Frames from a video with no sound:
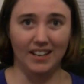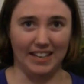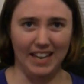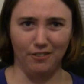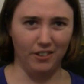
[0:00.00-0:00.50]

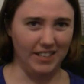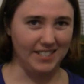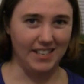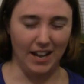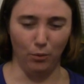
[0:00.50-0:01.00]
I can't
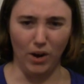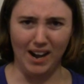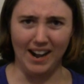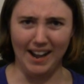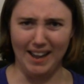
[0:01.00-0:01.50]
really say
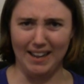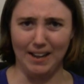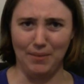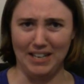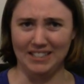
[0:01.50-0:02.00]
why.
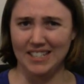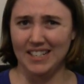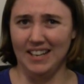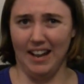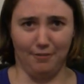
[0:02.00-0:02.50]
I mean,
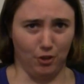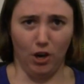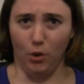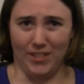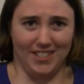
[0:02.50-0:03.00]

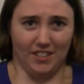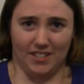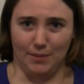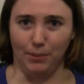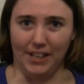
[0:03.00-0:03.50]
after all, we
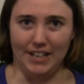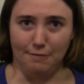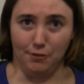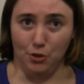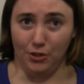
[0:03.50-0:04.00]
still see
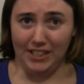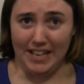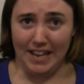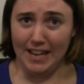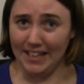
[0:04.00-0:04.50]
plenty of
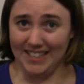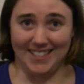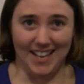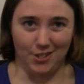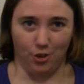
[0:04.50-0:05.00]
nudity and
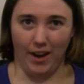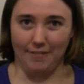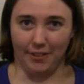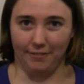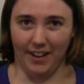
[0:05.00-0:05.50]
intense
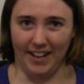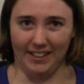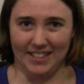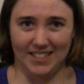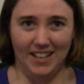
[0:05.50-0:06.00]
graphic
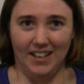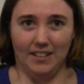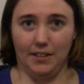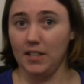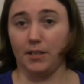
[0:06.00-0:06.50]
violence,
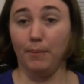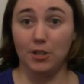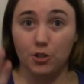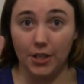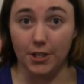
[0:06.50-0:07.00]
not to
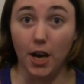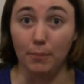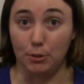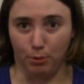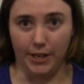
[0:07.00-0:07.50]
mention the
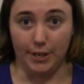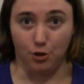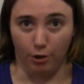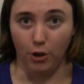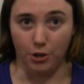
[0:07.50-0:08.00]
dub is pretty
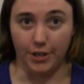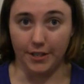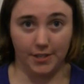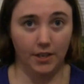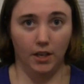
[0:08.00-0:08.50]

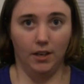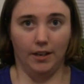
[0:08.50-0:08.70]
atrocious.